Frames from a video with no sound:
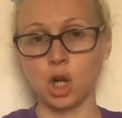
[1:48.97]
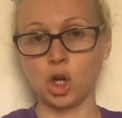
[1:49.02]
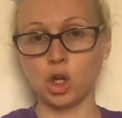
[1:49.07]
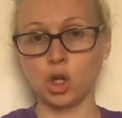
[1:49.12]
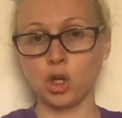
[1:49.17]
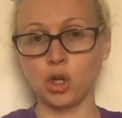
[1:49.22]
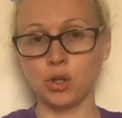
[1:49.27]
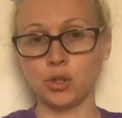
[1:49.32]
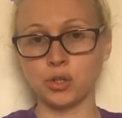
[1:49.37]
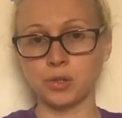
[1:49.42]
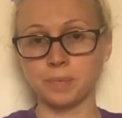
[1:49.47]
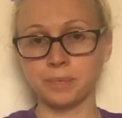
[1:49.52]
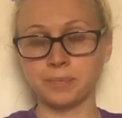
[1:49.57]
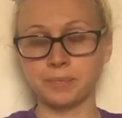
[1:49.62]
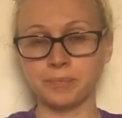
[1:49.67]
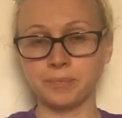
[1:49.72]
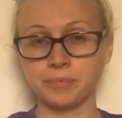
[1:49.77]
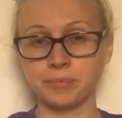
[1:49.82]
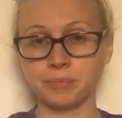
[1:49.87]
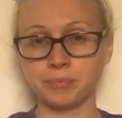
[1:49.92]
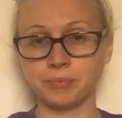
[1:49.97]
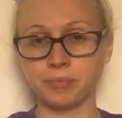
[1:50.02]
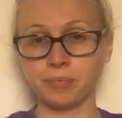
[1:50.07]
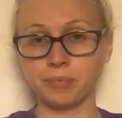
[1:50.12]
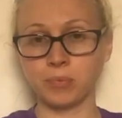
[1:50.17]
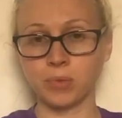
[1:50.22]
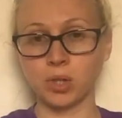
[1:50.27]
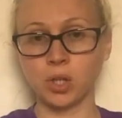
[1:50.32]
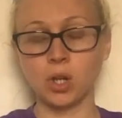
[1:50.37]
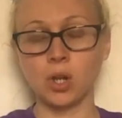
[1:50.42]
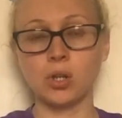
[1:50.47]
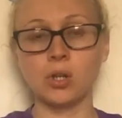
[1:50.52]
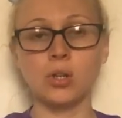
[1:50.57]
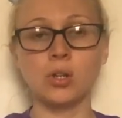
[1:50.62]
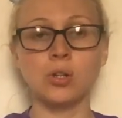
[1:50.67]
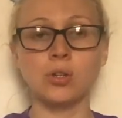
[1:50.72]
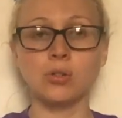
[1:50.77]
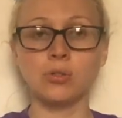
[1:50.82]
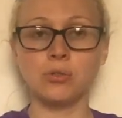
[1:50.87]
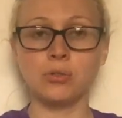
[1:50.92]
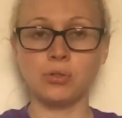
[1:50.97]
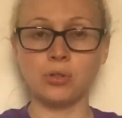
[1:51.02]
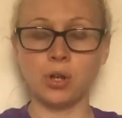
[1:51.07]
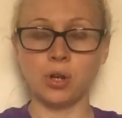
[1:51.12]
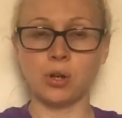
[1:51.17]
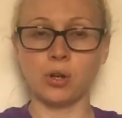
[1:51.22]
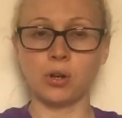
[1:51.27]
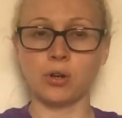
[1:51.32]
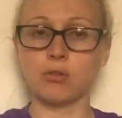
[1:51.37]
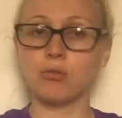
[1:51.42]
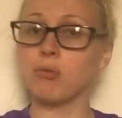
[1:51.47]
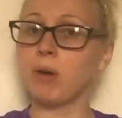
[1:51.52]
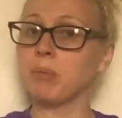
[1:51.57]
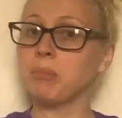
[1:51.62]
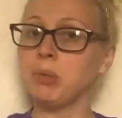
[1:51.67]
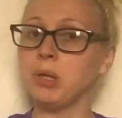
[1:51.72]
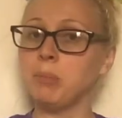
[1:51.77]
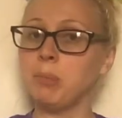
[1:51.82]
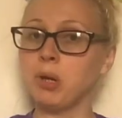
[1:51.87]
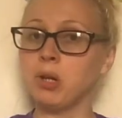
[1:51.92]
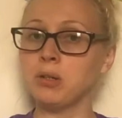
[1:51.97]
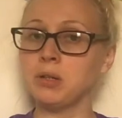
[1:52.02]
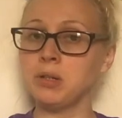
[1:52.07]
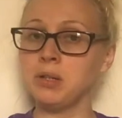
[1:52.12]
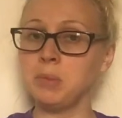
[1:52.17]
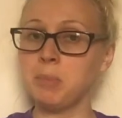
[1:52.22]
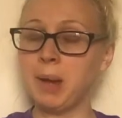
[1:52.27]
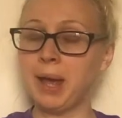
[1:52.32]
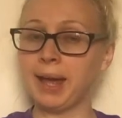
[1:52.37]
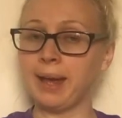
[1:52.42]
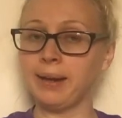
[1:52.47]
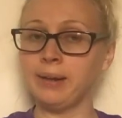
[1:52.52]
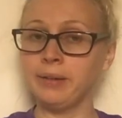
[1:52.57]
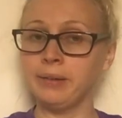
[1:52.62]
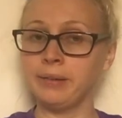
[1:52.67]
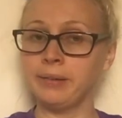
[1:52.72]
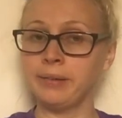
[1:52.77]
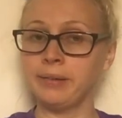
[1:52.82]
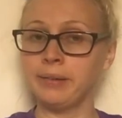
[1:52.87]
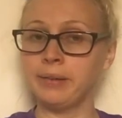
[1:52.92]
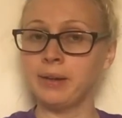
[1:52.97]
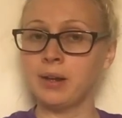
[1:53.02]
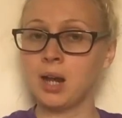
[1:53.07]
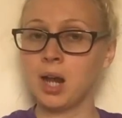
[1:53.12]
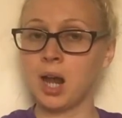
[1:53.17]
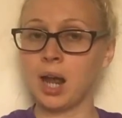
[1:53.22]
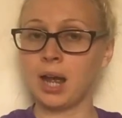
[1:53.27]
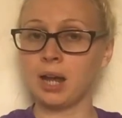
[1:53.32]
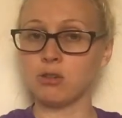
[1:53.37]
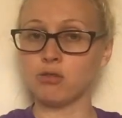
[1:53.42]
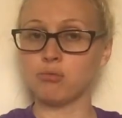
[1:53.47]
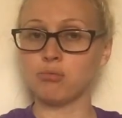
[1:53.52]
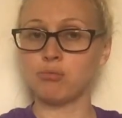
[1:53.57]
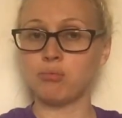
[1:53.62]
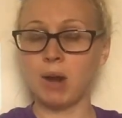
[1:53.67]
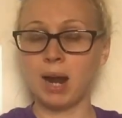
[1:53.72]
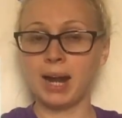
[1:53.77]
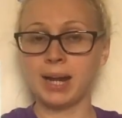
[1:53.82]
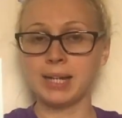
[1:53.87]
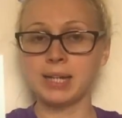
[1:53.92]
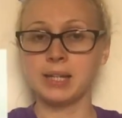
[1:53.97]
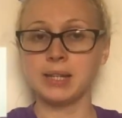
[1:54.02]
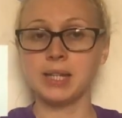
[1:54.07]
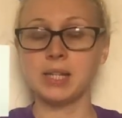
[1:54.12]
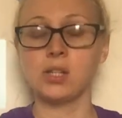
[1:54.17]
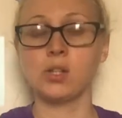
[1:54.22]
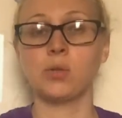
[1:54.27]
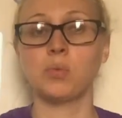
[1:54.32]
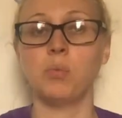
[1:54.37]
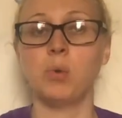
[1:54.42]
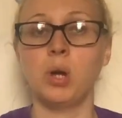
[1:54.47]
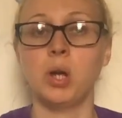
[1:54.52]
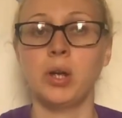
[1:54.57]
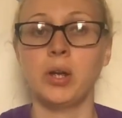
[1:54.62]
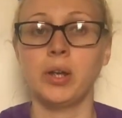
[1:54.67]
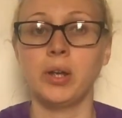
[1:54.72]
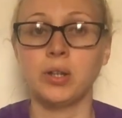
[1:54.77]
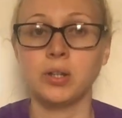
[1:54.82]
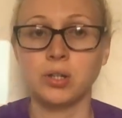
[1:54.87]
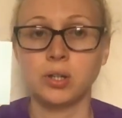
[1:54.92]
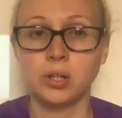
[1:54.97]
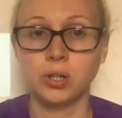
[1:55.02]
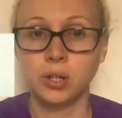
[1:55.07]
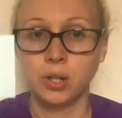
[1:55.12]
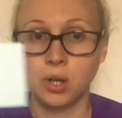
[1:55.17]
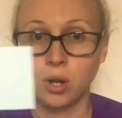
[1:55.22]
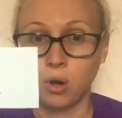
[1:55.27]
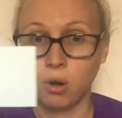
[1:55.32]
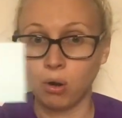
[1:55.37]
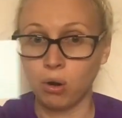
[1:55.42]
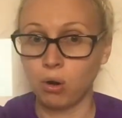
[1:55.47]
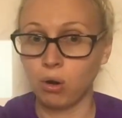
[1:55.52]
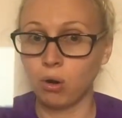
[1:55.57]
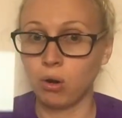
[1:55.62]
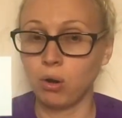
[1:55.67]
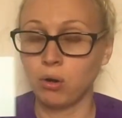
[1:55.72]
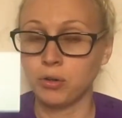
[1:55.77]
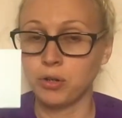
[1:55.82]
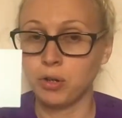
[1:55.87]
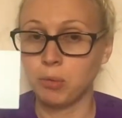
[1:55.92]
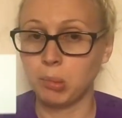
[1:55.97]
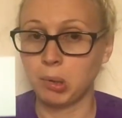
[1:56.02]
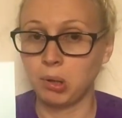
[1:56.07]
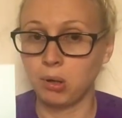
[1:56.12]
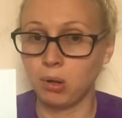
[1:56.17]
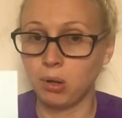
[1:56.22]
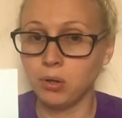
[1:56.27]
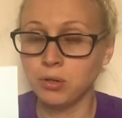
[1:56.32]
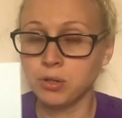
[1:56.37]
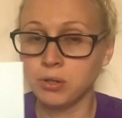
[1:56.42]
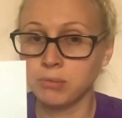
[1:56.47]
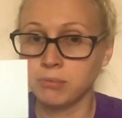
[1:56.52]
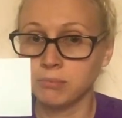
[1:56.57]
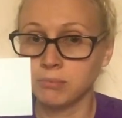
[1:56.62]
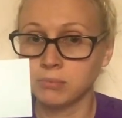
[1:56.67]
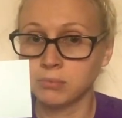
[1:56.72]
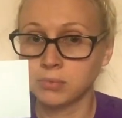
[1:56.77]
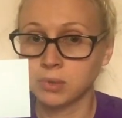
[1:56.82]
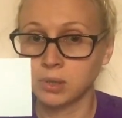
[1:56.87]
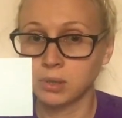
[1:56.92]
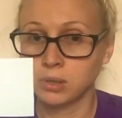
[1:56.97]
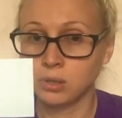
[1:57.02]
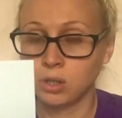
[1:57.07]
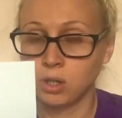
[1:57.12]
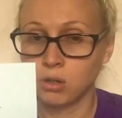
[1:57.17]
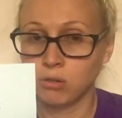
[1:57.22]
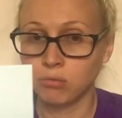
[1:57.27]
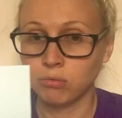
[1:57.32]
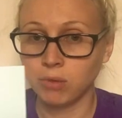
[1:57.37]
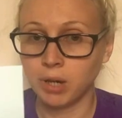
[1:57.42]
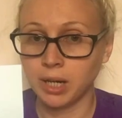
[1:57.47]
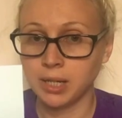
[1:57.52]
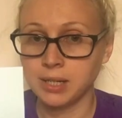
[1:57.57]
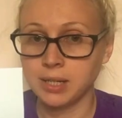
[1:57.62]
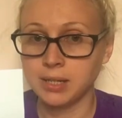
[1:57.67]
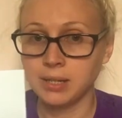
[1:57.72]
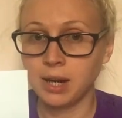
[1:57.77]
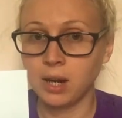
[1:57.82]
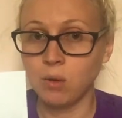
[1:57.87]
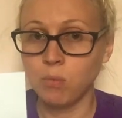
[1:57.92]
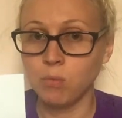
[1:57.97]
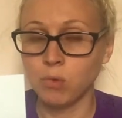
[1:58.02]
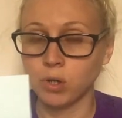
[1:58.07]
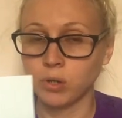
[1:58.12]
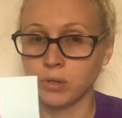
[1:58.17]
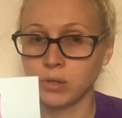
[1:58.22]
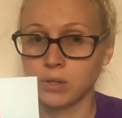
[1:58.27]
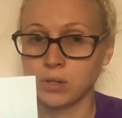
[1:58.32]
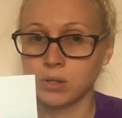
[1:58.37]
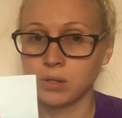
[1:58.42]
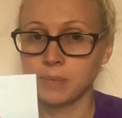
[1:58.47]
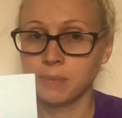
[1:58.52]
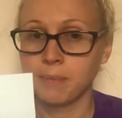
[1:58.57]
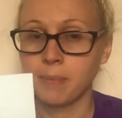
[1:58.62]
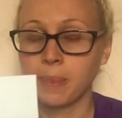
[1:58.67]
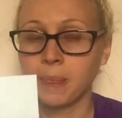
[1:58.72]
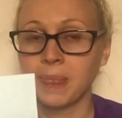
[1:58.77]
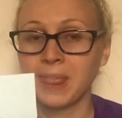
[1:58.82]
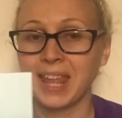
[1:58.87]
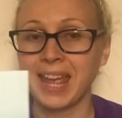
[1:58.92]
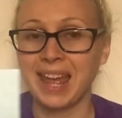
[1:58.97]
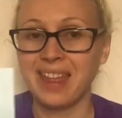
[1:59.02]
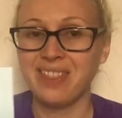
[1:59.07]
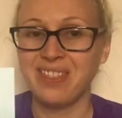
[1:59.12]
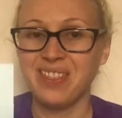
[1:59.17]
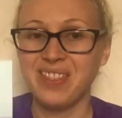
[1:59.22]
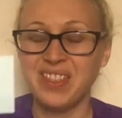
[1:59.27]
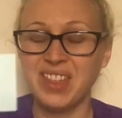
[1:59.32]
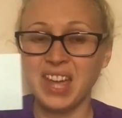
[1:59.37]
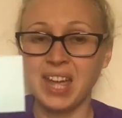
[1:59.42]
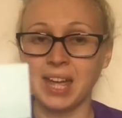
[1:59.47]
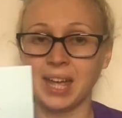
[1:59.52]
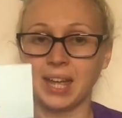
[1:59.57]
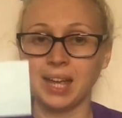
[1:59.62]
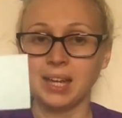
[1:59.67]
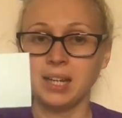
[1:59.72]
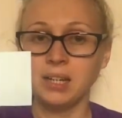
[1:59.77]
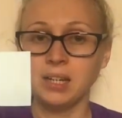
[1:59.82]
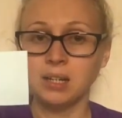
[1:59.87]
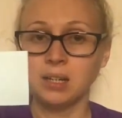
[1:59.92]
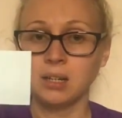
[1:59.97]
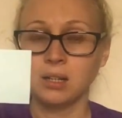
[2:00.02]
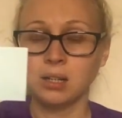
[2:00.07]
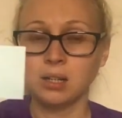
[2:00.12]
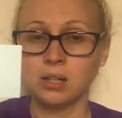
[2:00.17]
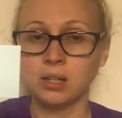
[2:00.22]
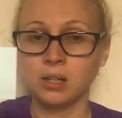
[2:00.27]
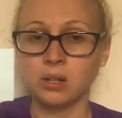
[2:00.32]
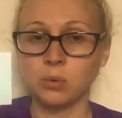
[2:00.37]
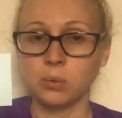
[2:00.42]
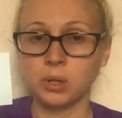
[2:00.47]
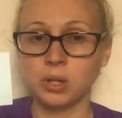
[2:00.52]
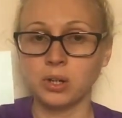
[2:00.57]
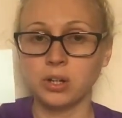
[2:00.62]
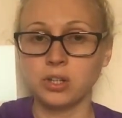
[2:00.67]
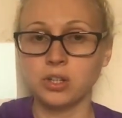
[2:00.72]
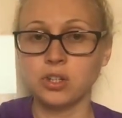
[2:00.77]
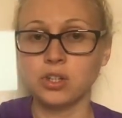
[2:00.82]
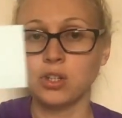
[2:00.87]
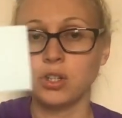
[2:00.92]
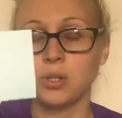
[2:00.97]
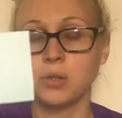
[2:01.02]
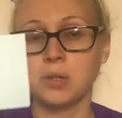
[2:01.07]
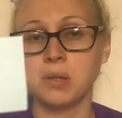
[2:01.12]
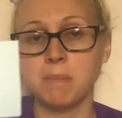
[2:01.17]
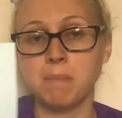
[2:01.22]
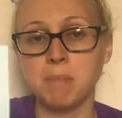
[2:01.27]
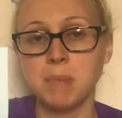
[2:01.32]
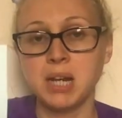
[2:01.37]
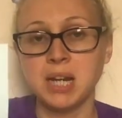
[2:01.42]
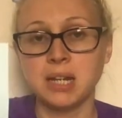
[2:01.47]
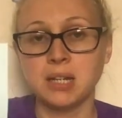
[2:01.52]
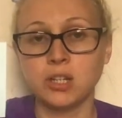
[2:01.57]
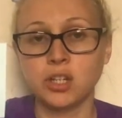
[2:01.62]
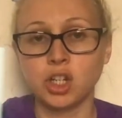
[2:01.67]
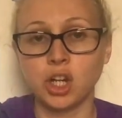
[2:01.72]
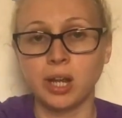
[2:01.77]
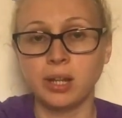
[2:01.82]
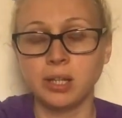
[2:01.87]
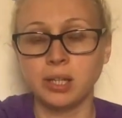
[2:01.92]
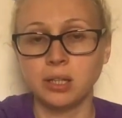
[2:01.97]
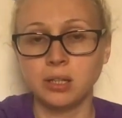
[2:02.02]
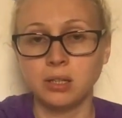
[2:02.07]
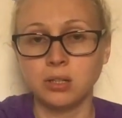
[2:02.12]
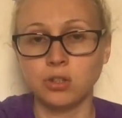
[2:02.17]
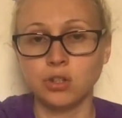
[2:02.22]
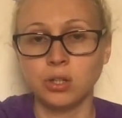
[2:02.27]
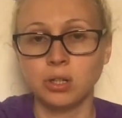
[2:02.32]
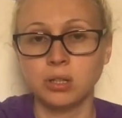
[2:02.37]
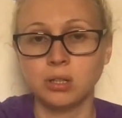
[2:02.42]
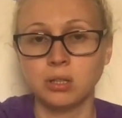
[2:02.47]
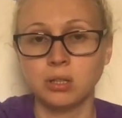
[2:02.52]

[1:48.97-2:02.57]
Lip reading: Good. So, grab your board and your pen and write this word on your board. Write it down once. And then we're going to do the minute challenge.